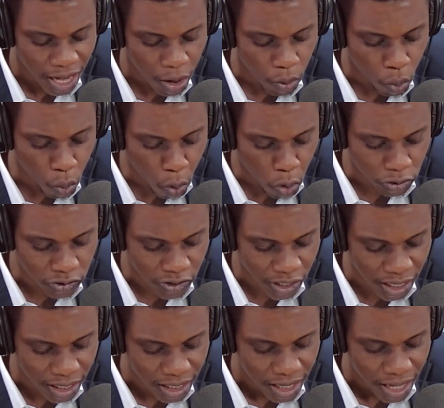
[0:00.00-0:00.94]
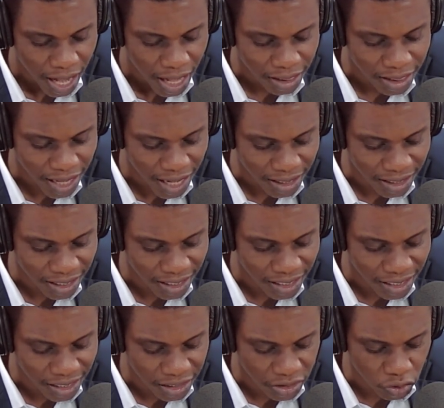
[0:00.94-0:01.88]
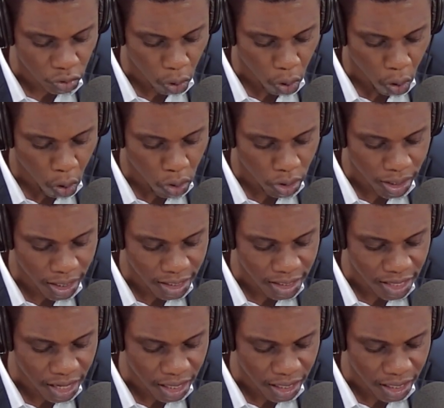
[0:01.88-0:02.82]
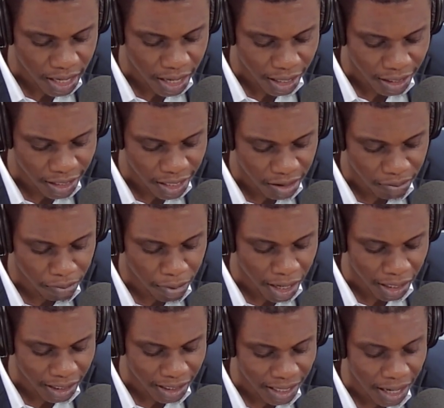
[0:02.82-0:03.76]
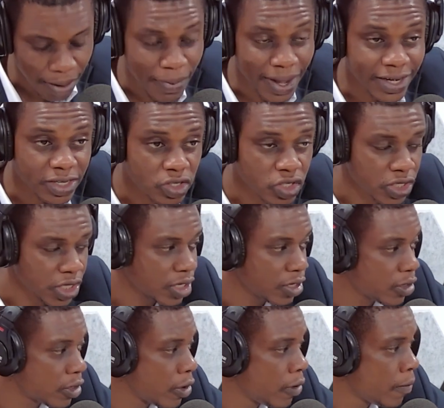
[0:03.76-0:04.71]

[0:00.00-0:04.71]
water that is on the Ghanaian market. I mentioned